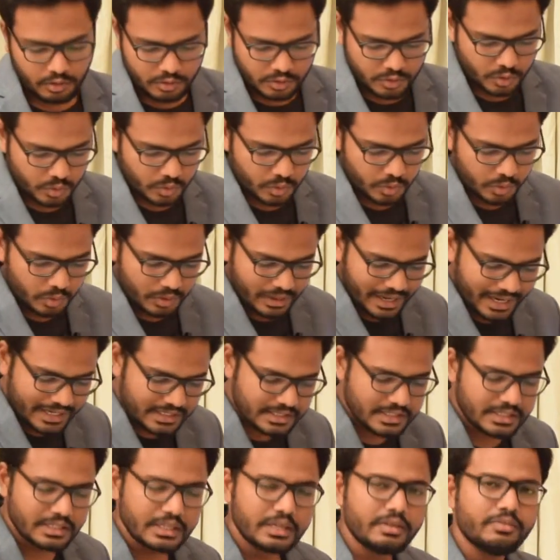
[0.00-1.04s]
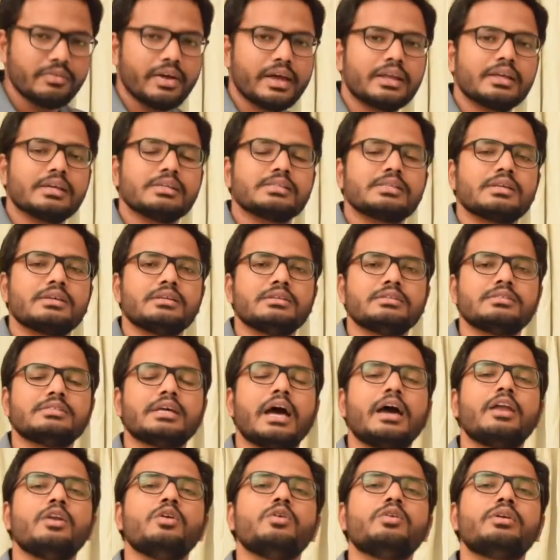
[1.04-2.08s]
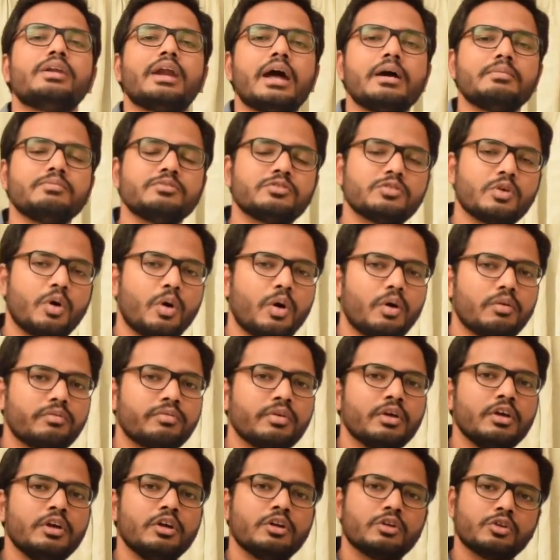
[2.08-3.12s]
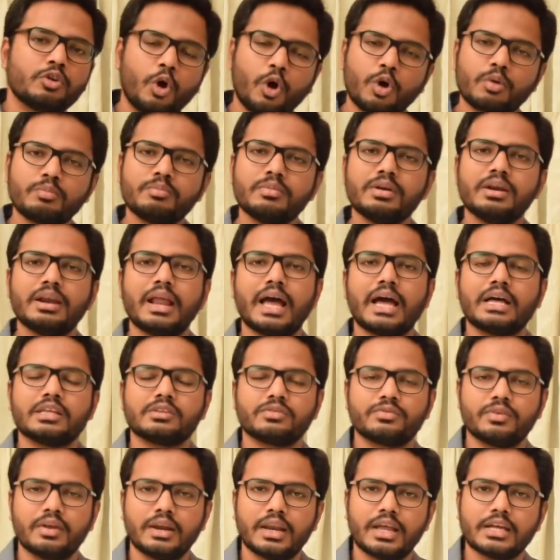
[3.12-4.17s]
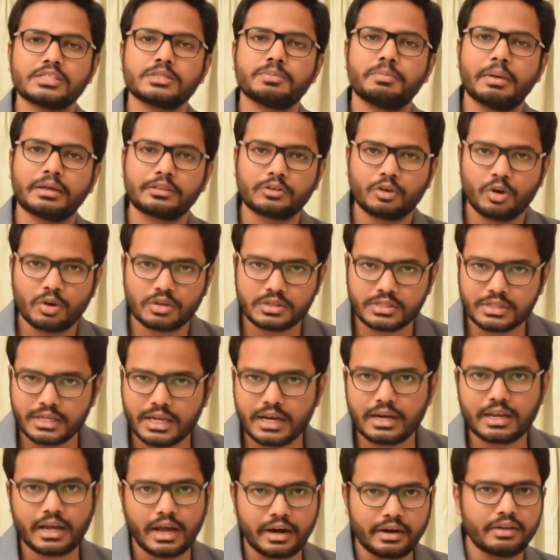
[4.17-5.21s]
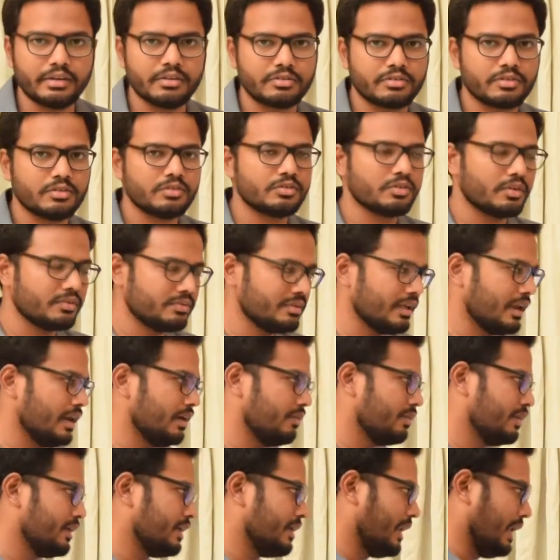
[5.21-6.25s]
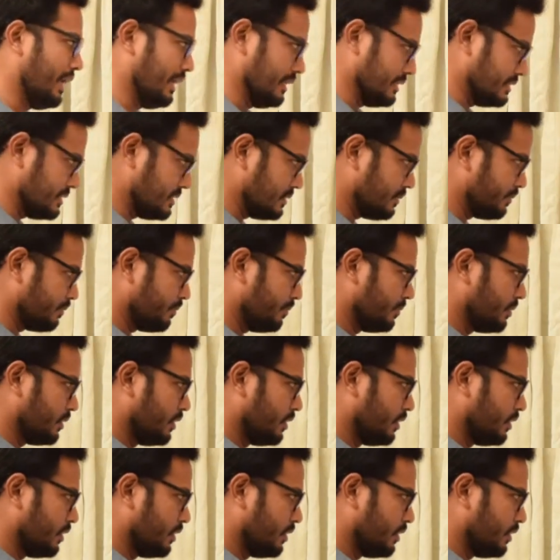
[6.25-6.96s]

So let's see various sialograms of normal as well as pathological conditions of salivary glands.